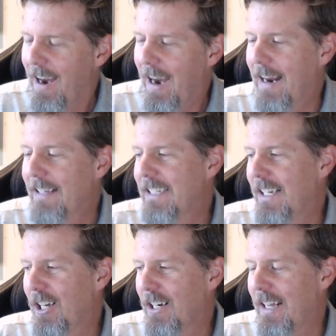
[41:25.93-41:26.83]
And I said,
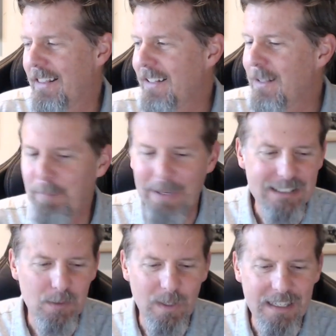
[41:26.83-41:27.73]
look, I think the
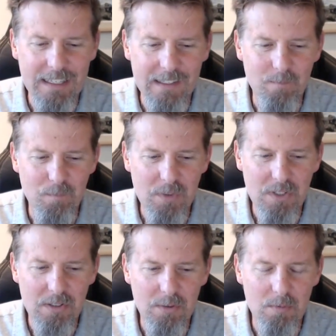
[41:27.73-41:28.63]
best way
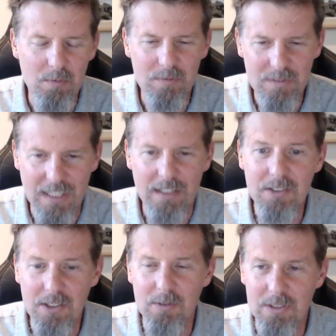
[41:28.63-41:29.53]
to tell
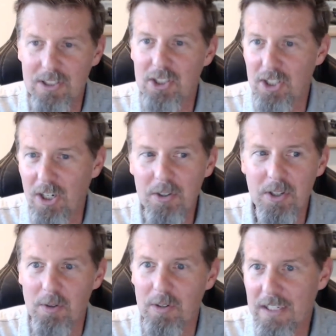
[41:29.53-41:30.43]
you is to show
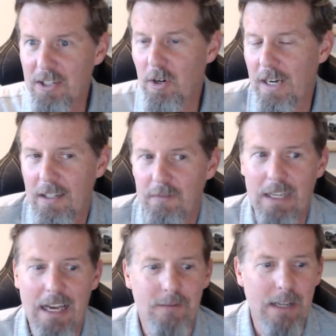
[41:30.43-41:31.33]
you. I love
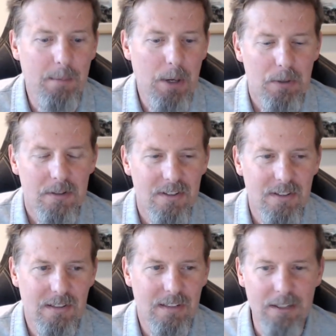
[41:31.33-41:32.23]
live
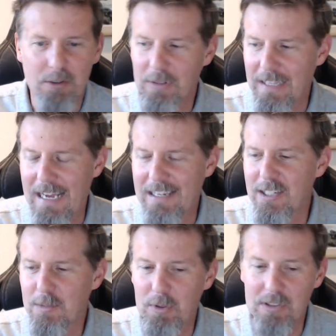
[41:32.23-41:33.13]
demos. I do it with the
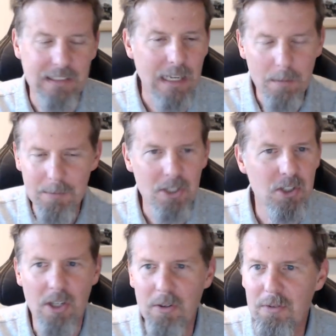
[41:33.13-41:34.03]
Hacking Exposed all the time. Let me just
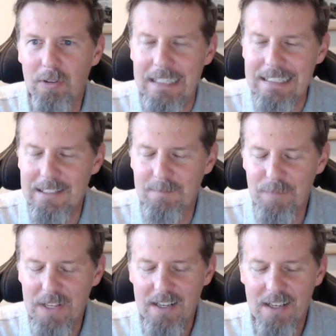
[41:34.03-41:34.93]
show you this.
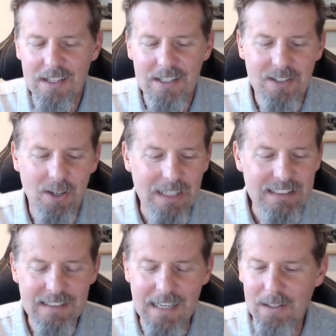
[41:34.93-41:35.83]
So
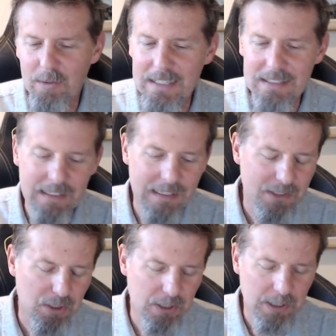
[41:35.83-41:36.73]
that's exactly what I did. I
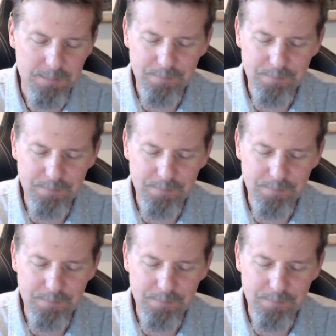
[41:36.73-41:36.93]
took